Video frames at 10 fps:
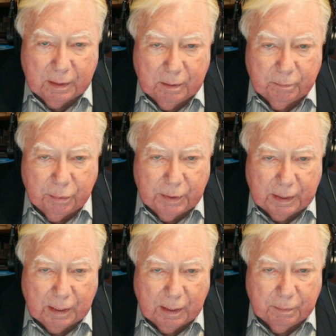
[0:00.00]
putting
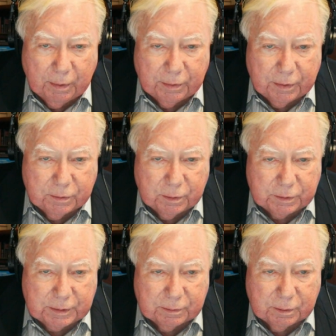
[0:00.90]
it up on
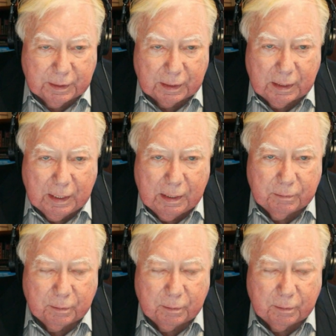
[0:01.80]
thetruthcentral.com.